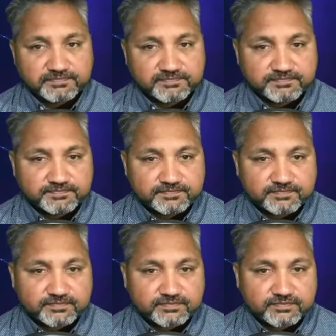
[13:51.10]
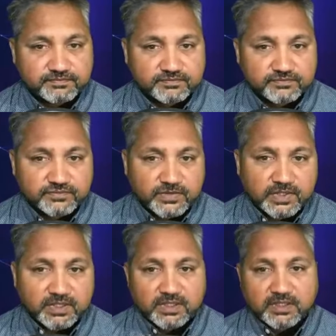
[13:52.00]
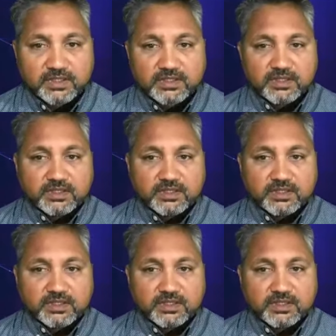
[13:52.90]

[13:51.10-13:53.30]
[no speech]